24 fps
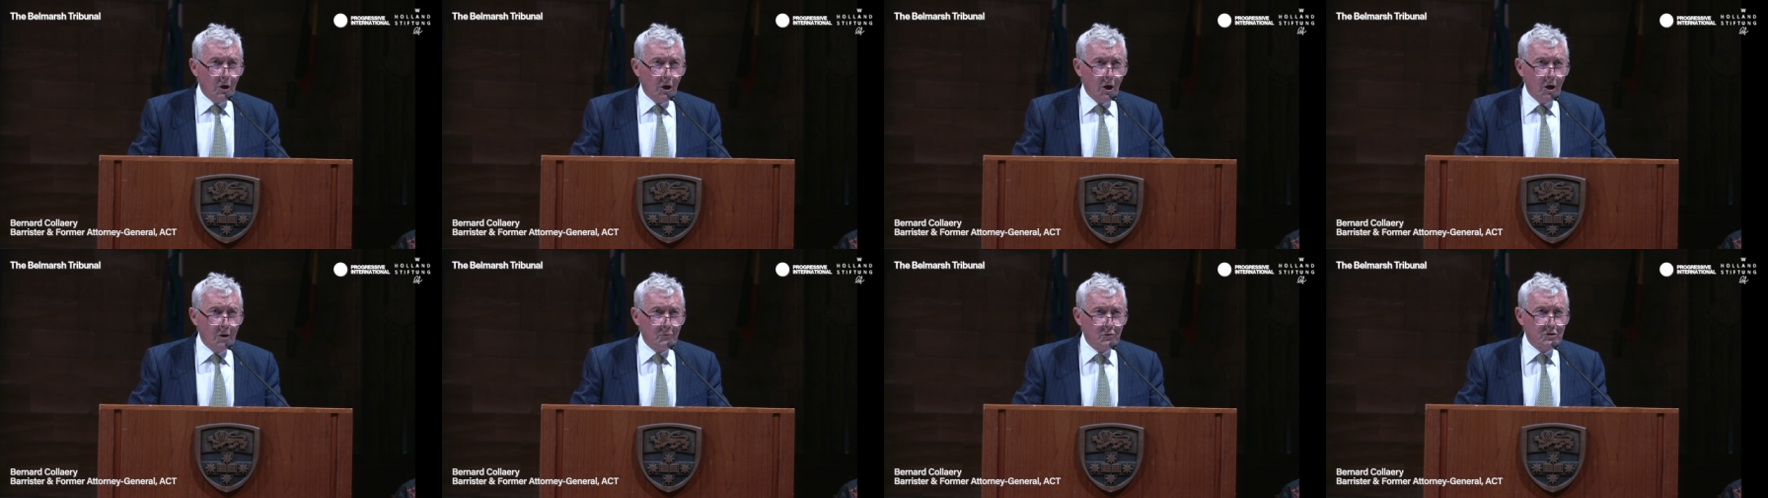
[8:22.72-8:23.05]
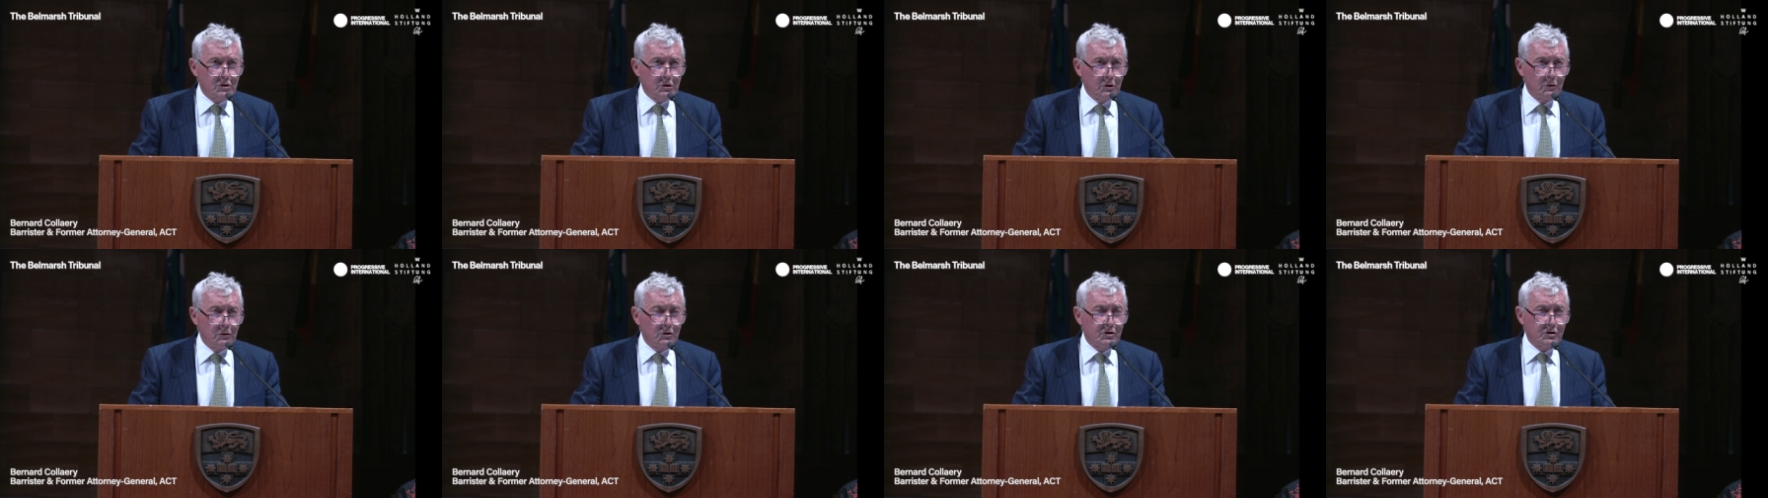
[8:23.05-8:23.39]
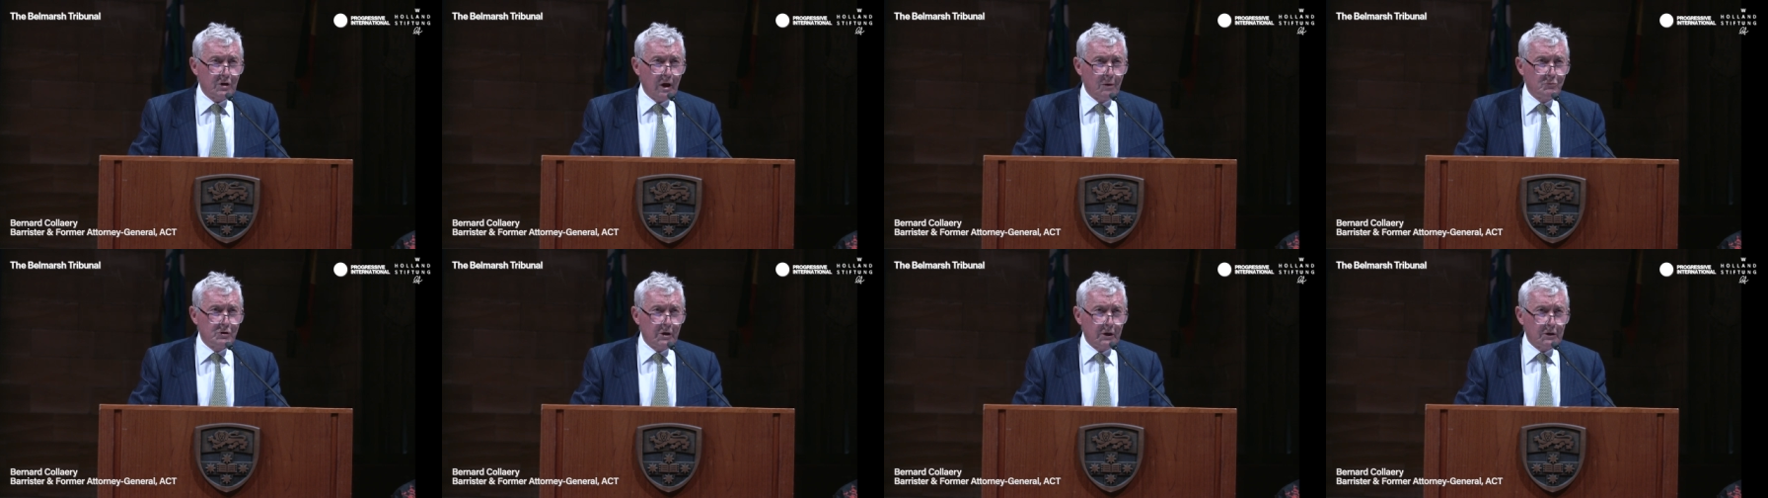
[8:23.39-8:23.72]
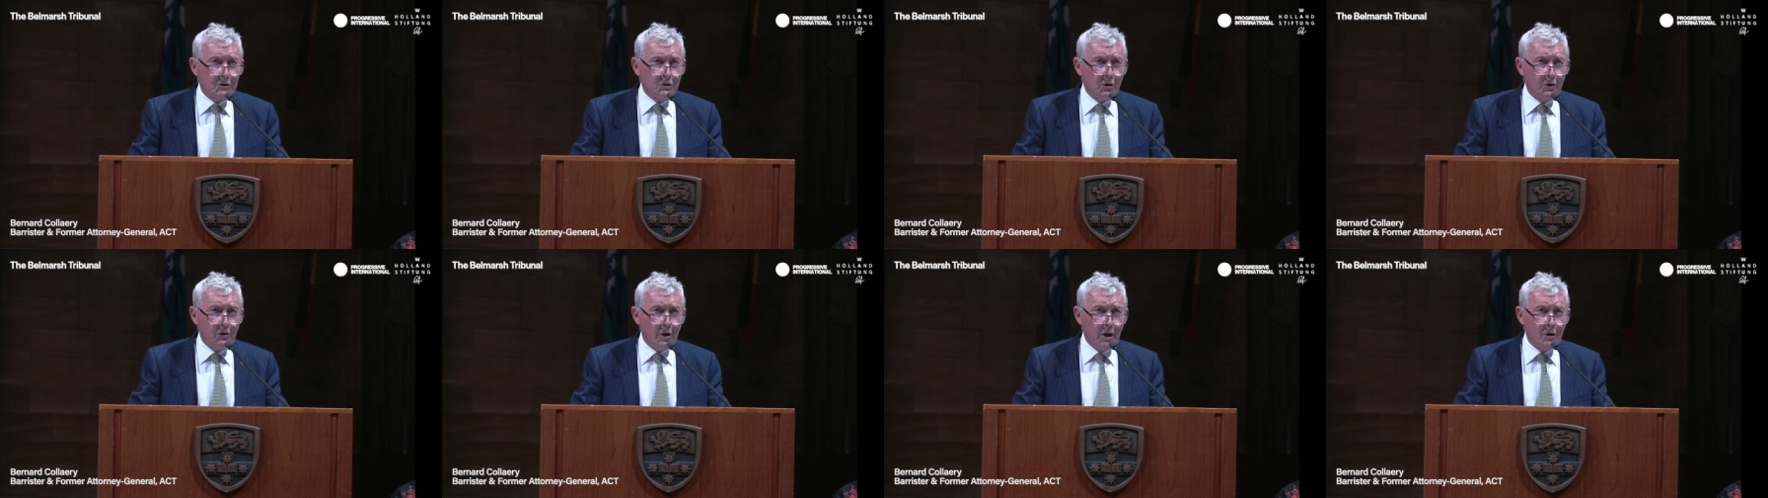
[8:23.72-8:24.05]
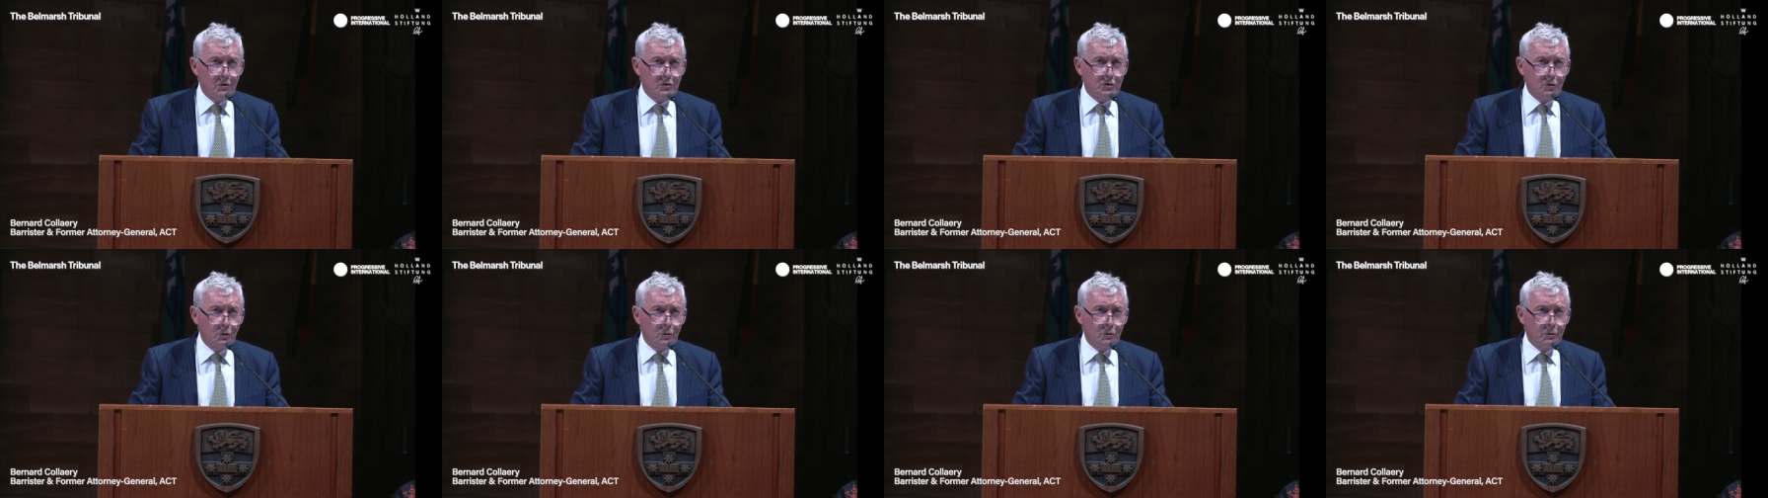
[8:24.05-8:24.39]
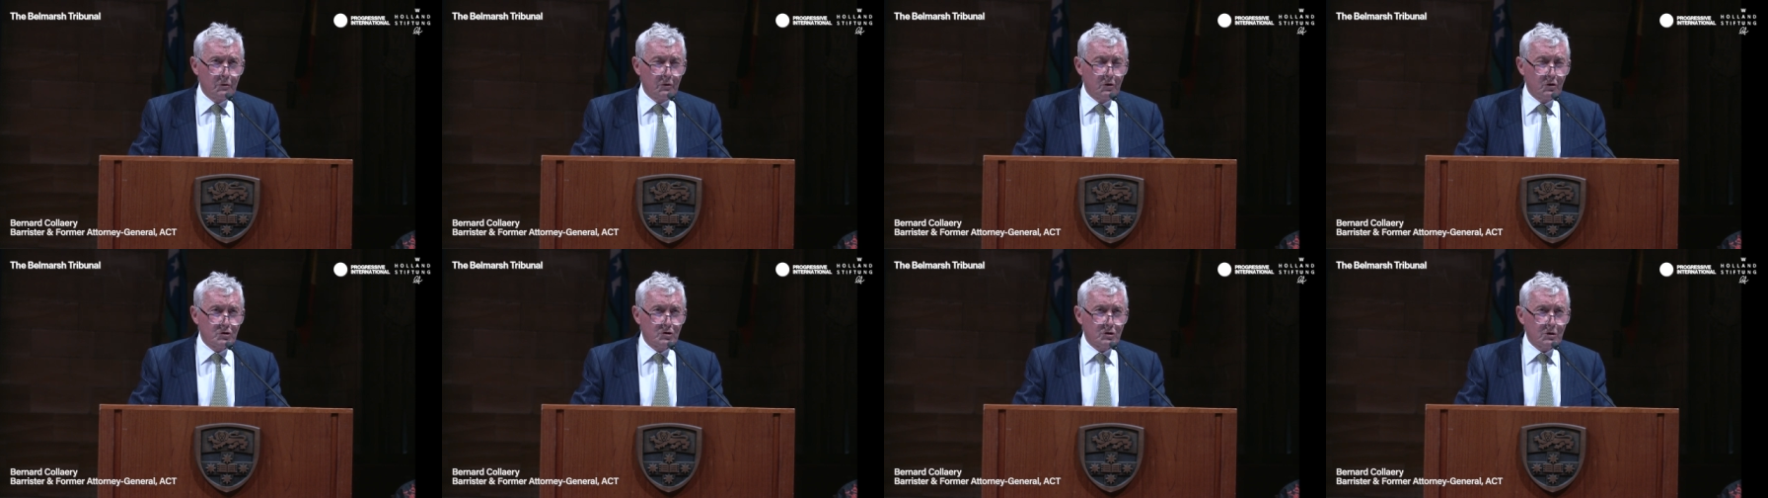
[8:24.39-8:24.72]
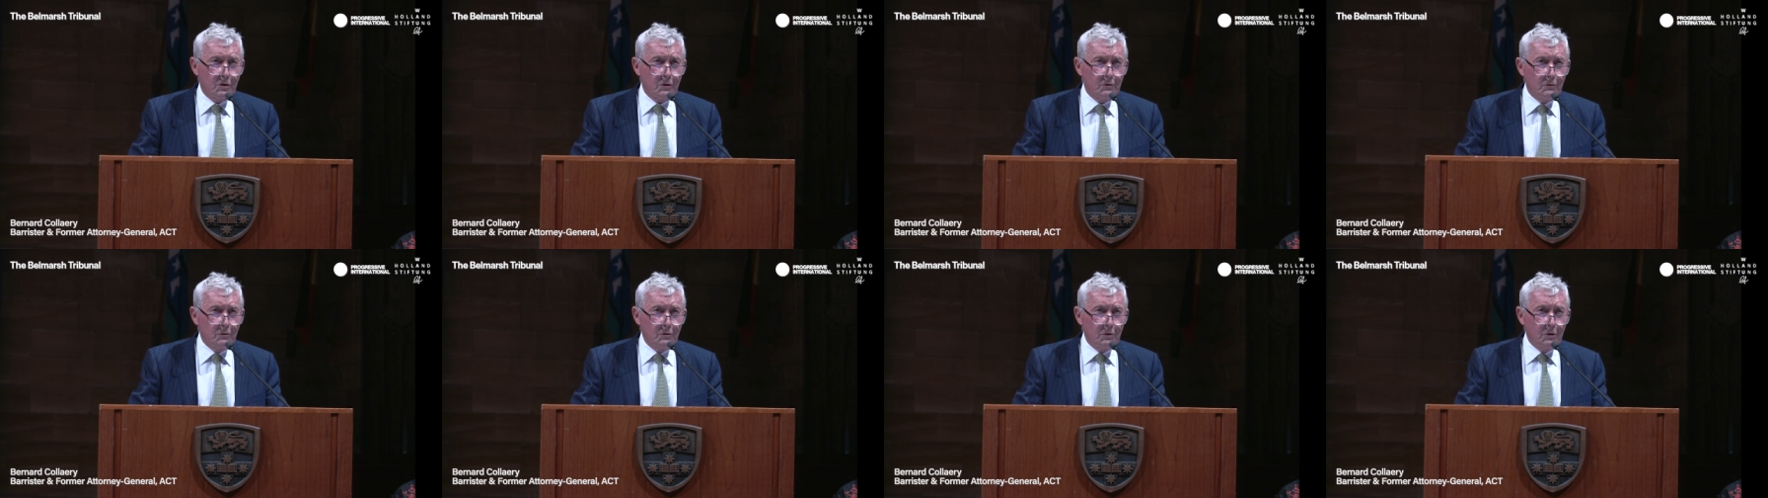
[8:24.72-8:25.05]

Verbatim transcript: I'm still subject to those orders.